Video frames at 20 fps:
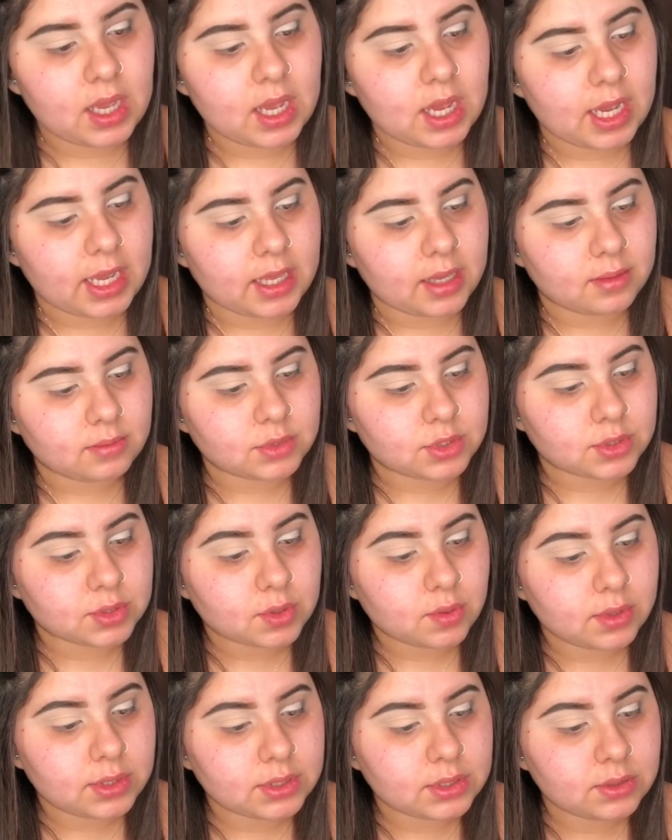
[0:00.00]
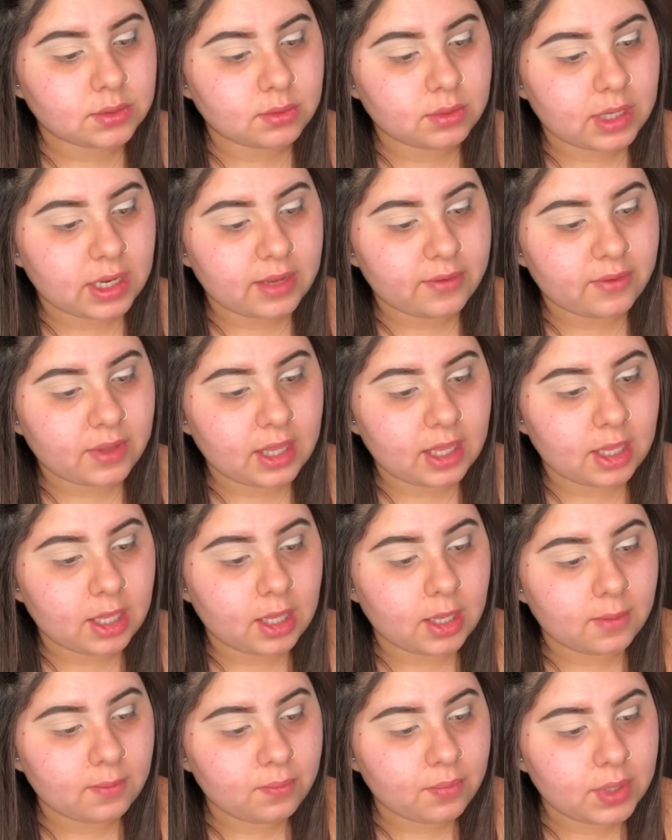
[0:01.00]
I am just going to grab
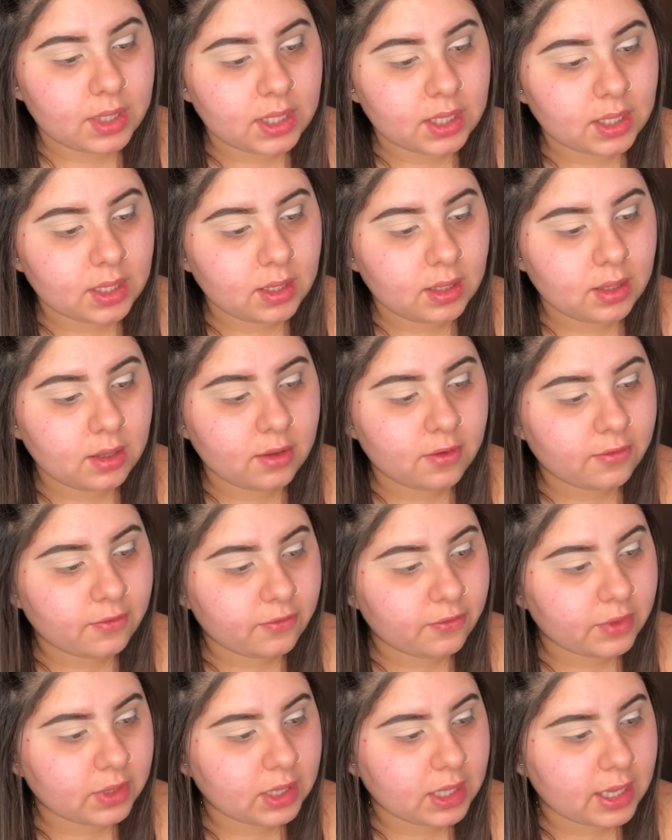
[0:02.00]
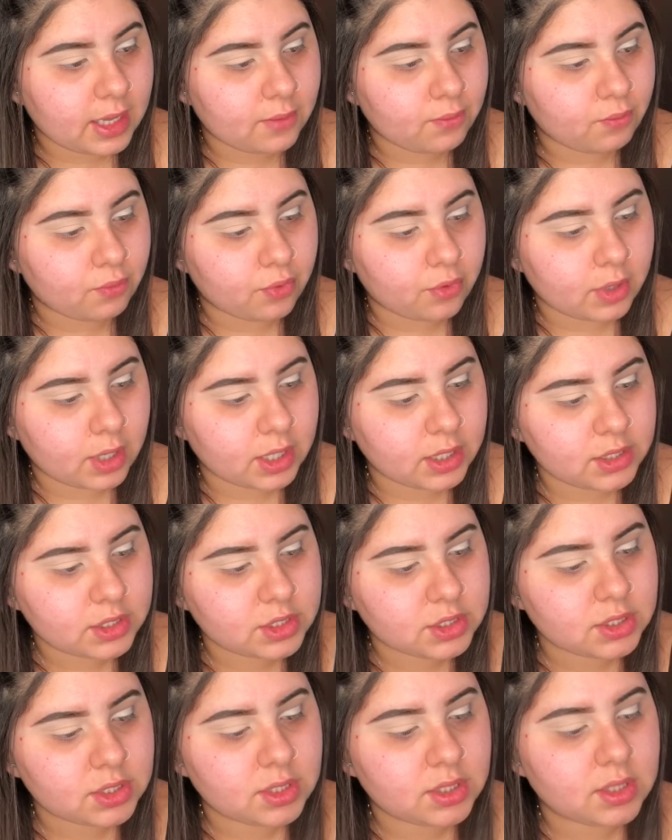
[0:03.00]
a big flat
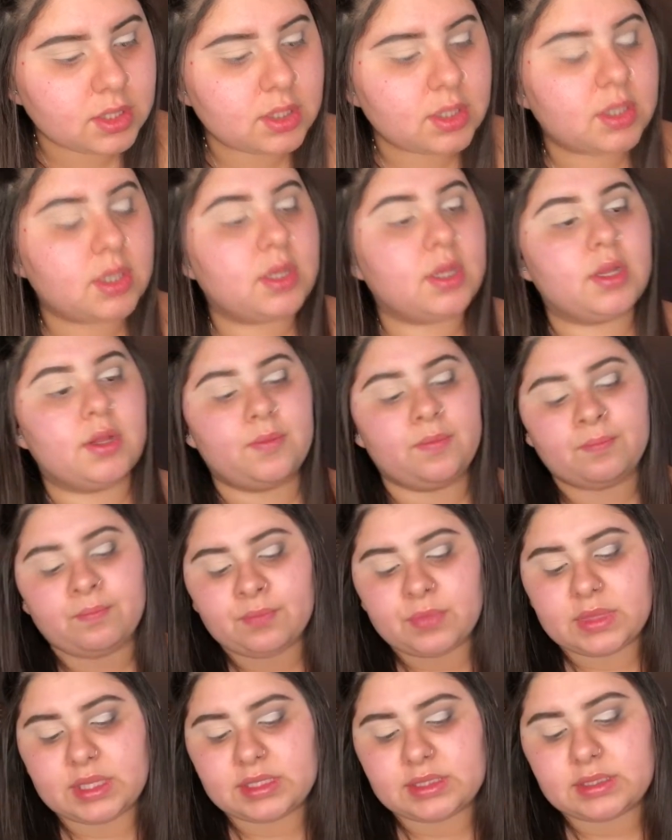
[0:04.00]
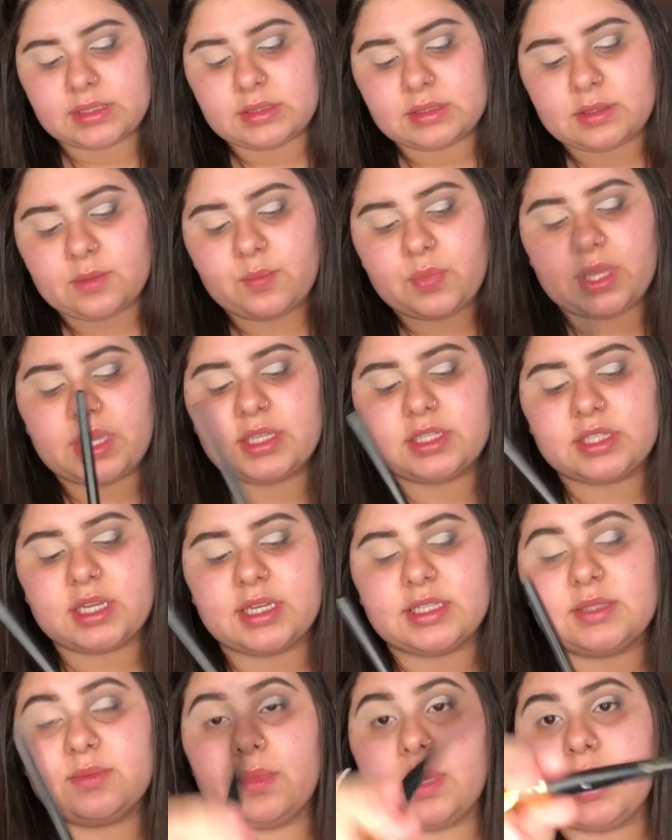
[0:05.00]
brush. This is the Beige
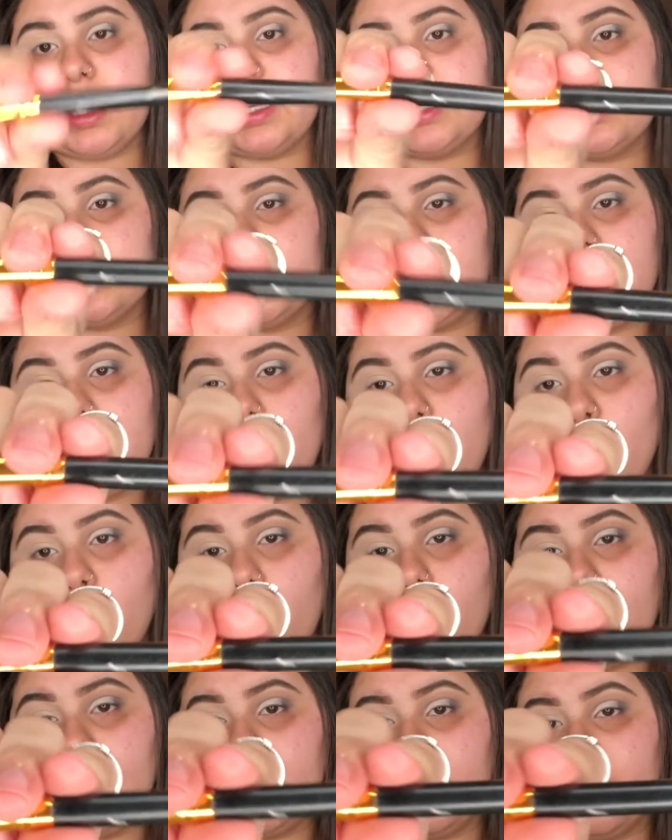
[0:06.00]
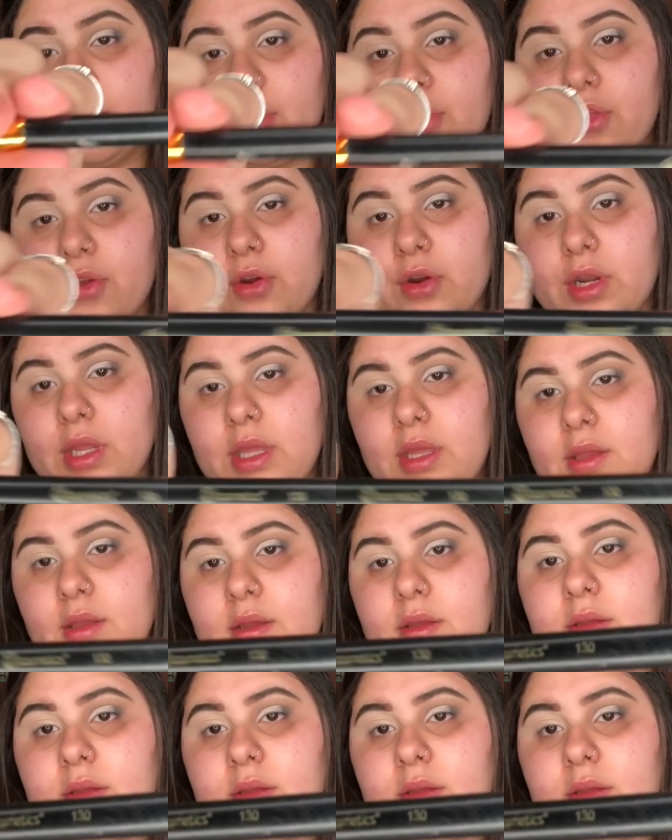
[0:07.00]
Cosmetics 130.